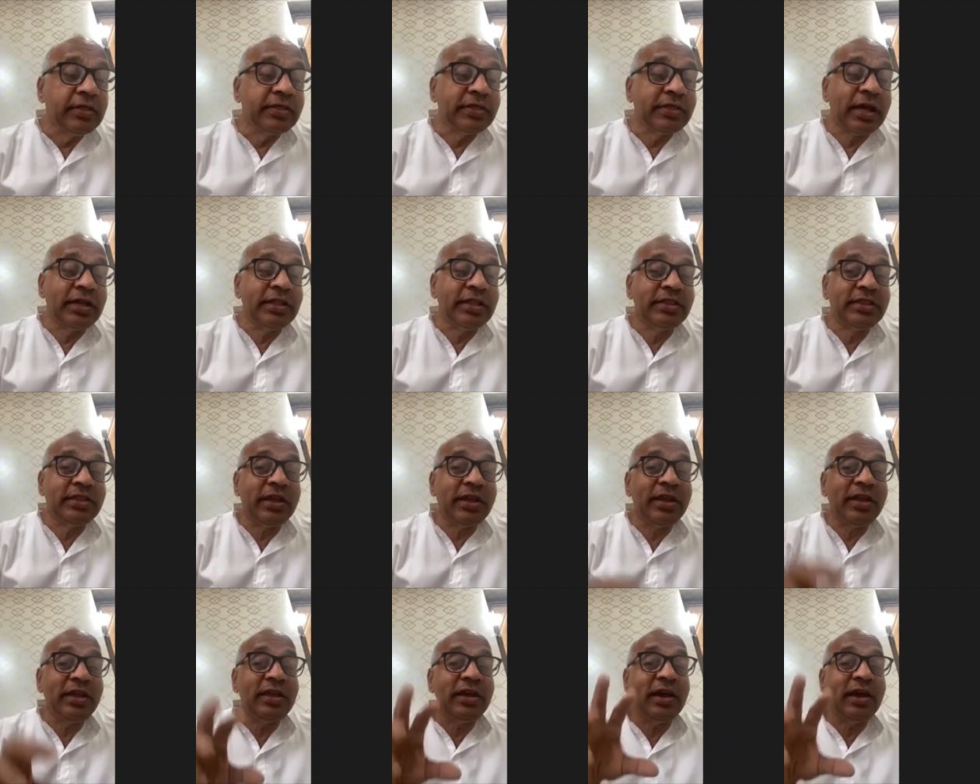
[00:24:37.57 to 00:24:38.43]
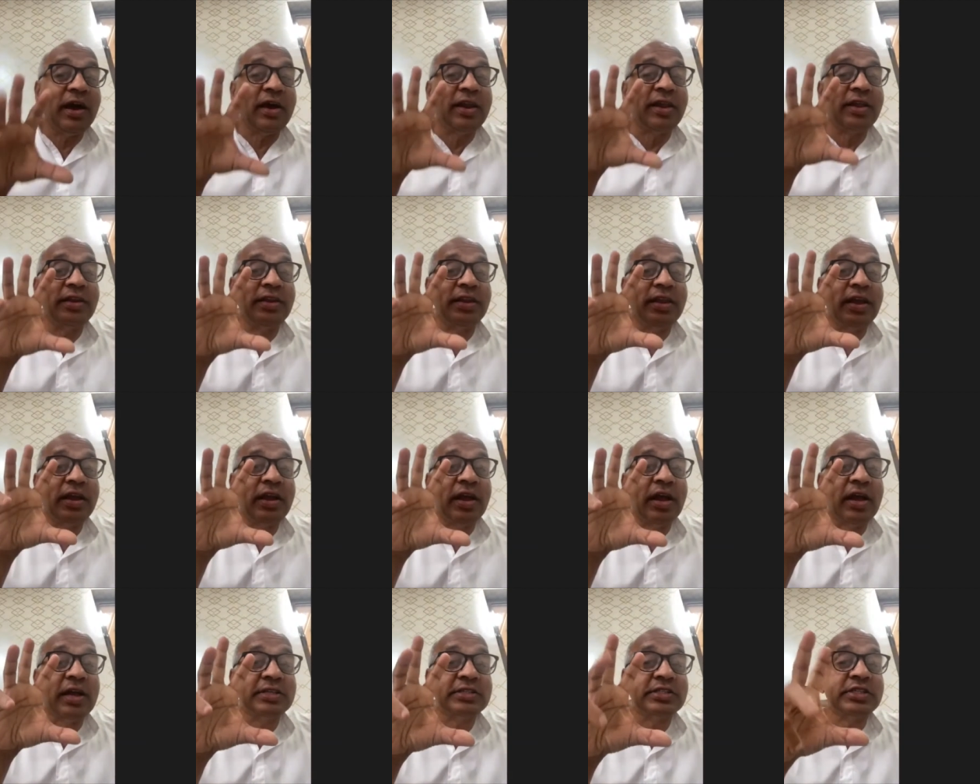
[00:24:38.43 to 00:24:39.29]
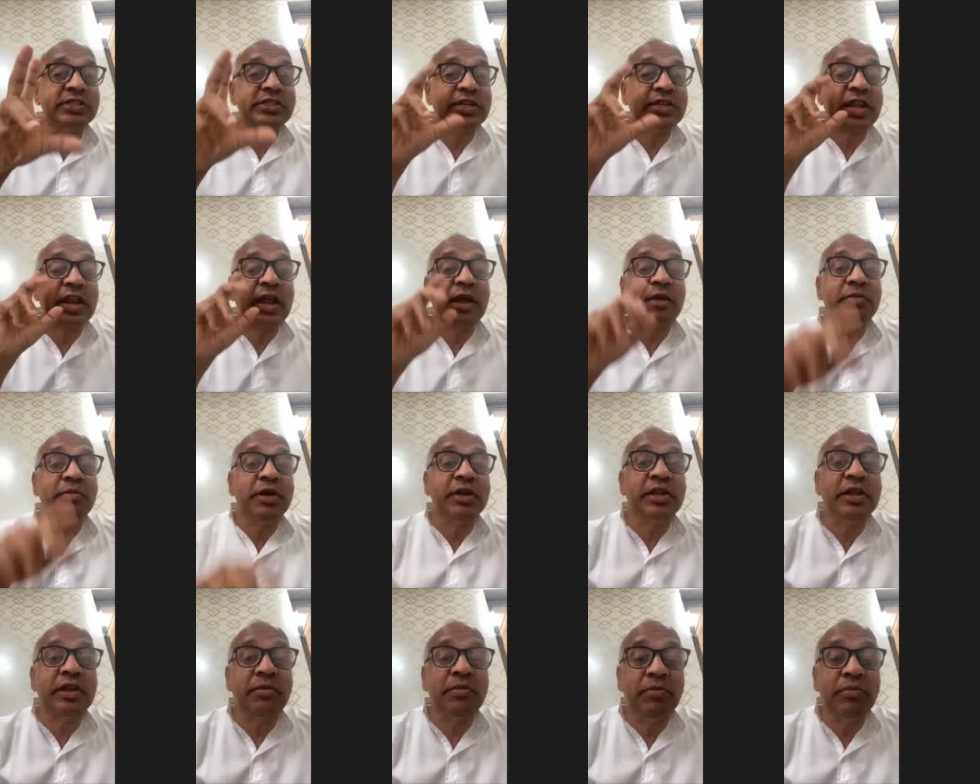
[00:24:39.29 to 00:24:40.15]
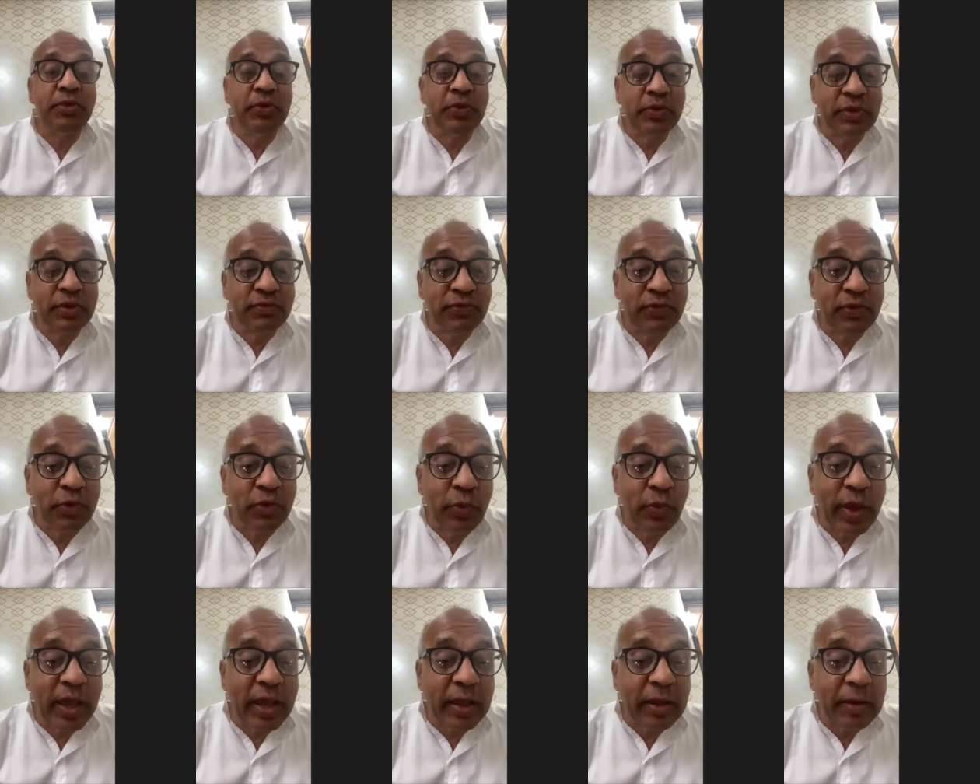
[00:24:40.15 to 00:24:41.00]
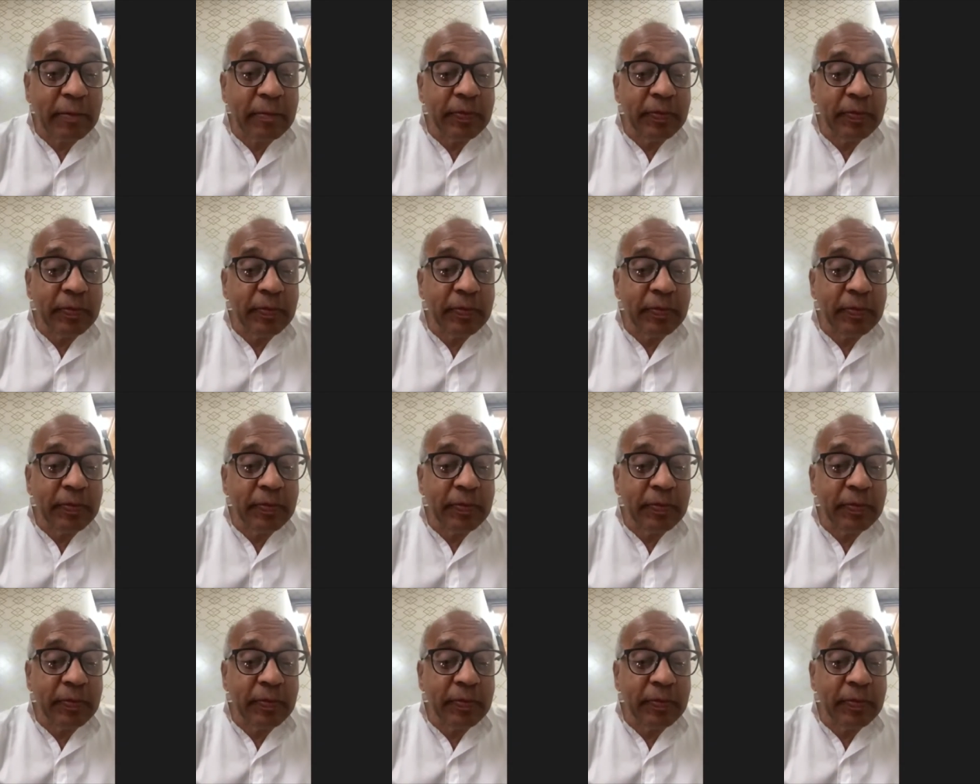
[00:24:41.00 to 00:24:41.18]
Taittiriya Aranyaka has described it in a beautiful way.